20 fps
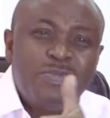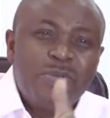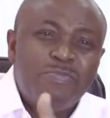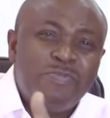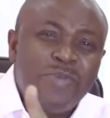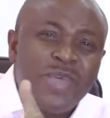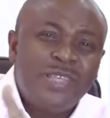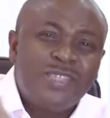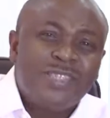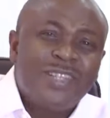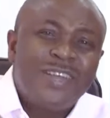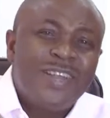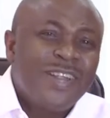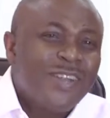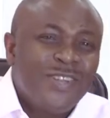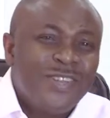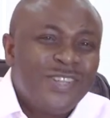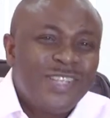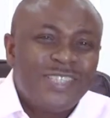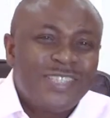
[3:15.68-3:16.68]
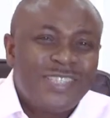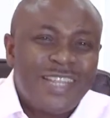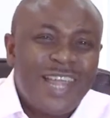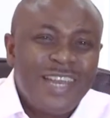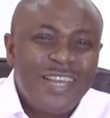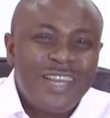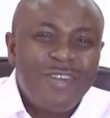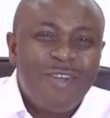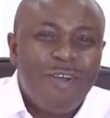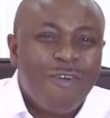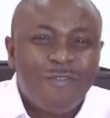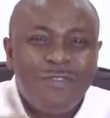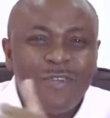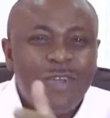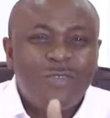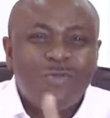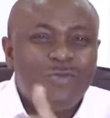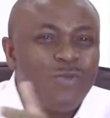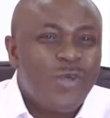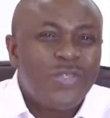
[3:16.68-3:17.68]
be based on an understanding of
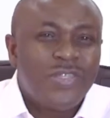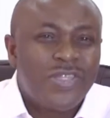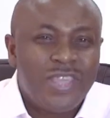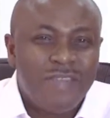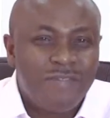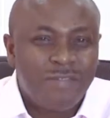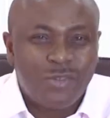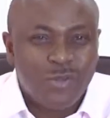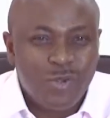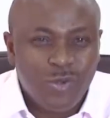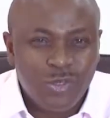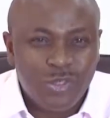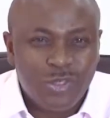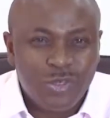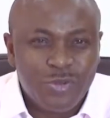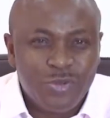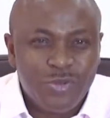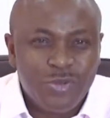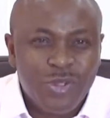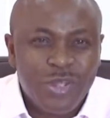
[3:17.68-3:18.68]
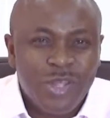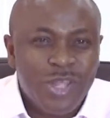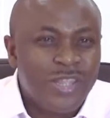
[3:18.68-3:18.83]
not what they've told you.